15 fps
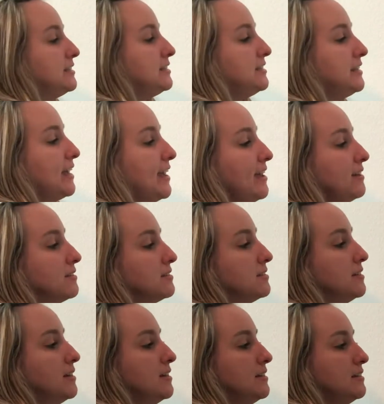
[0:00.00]
6,
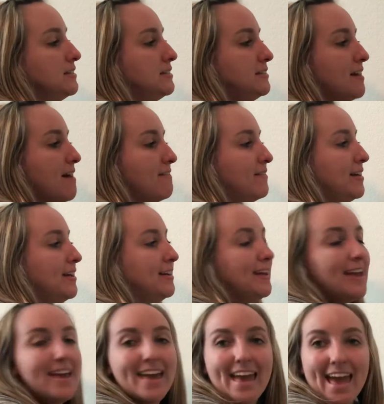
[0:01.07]
7,
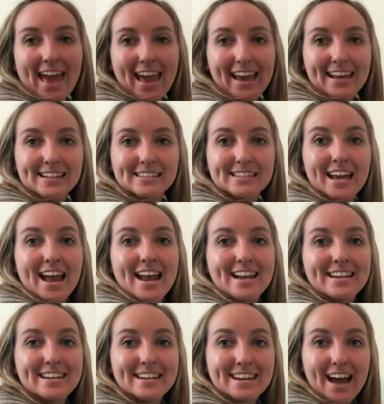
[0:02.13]
8,
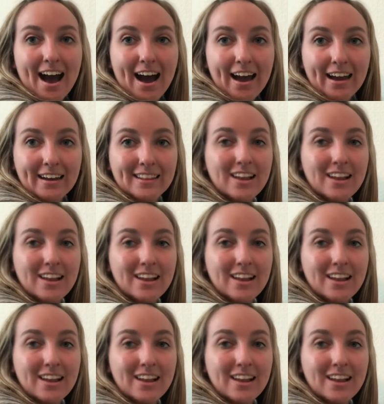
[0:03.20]
9.